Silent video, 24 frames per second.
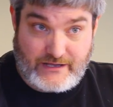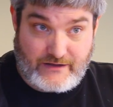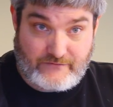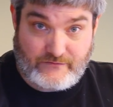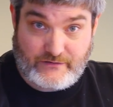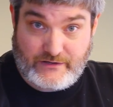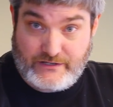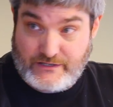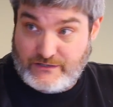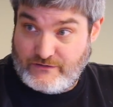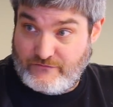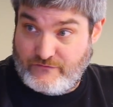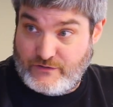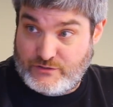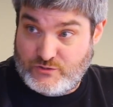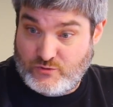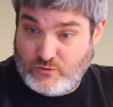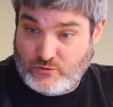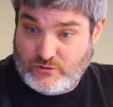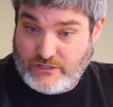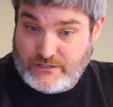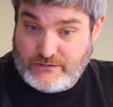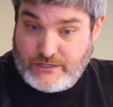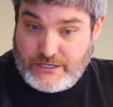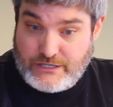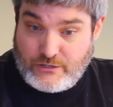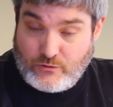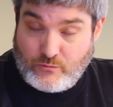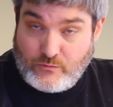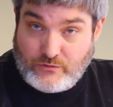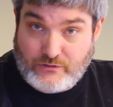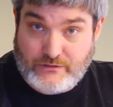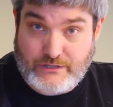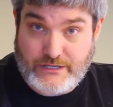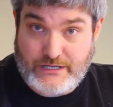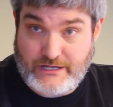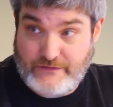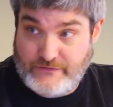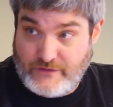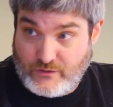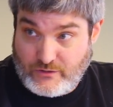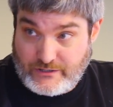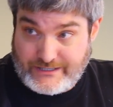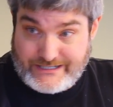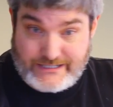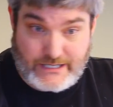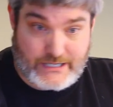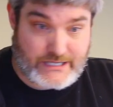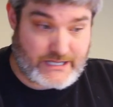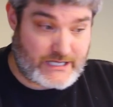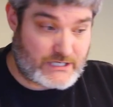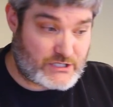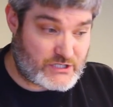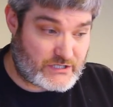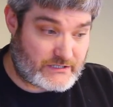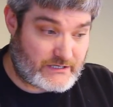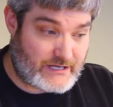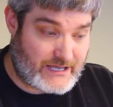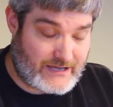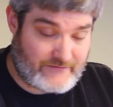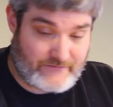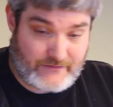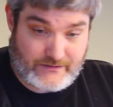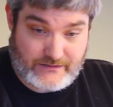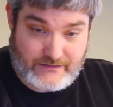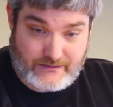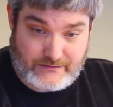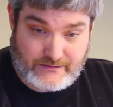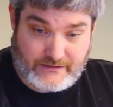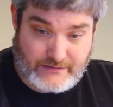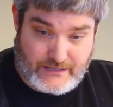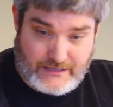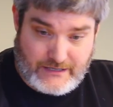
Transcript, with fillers: every individual consumer inside the organization having to